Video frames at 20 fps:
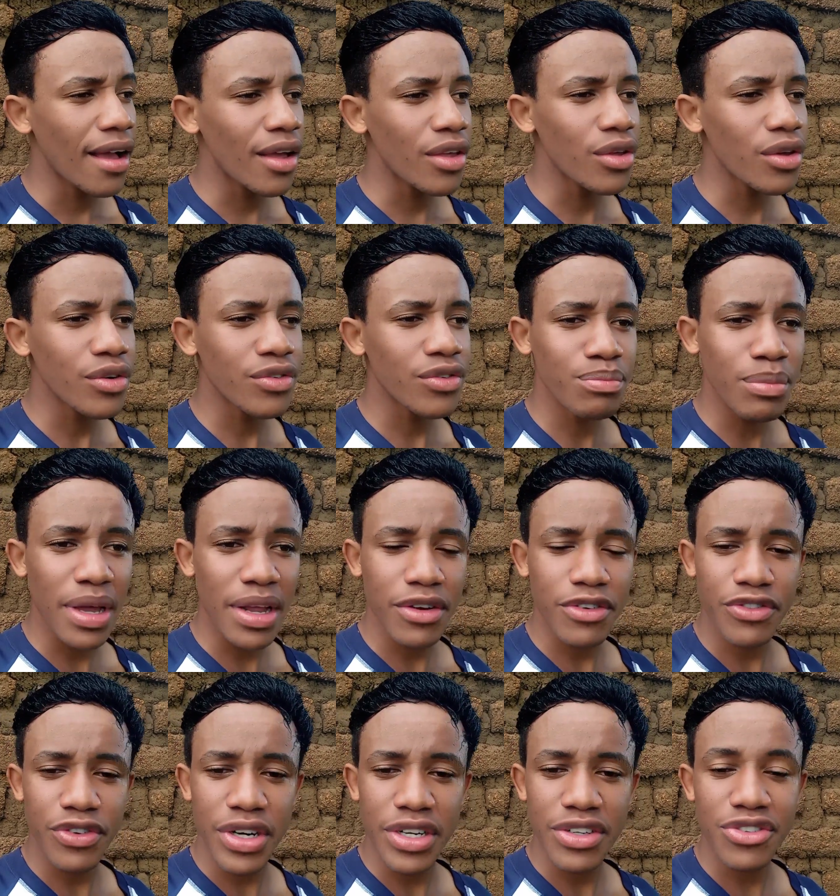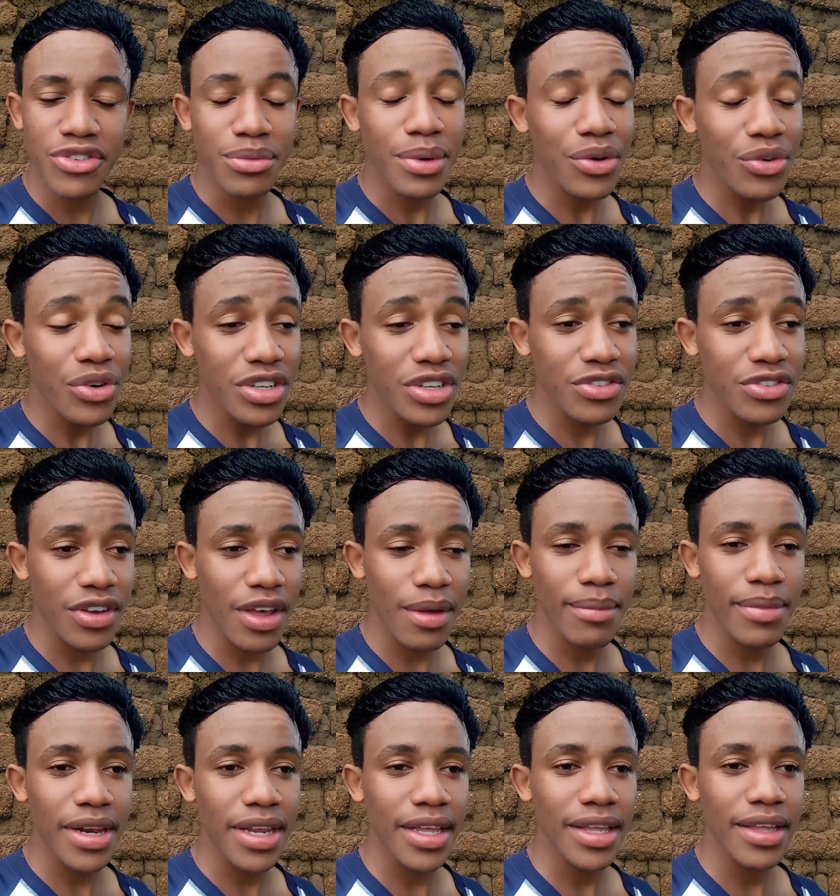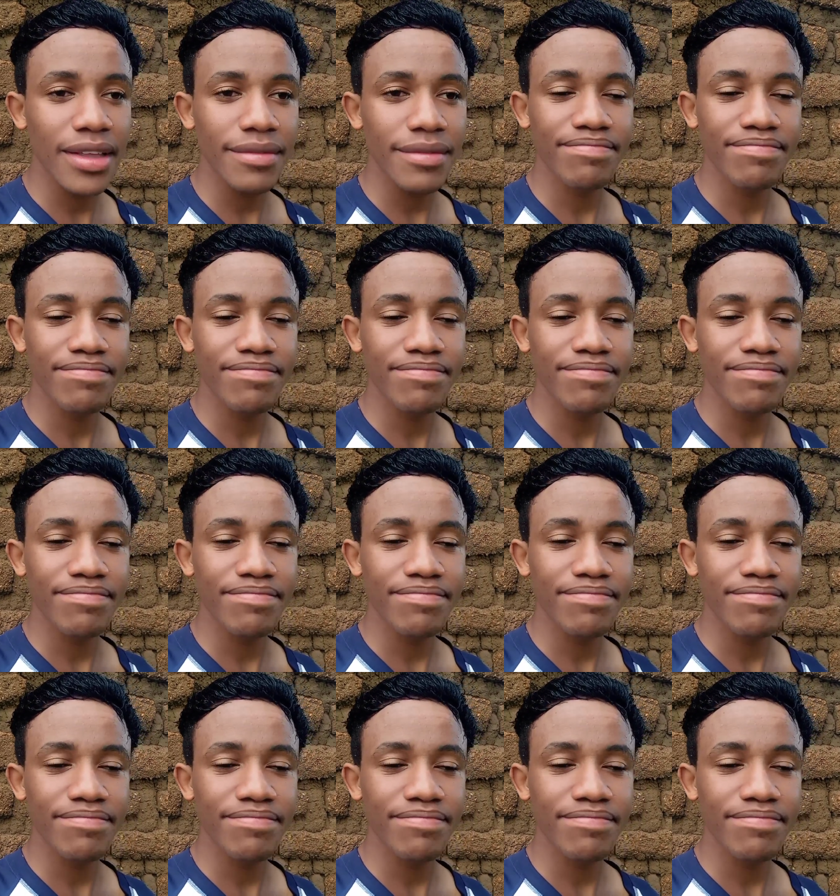You've met a friend from a rich family.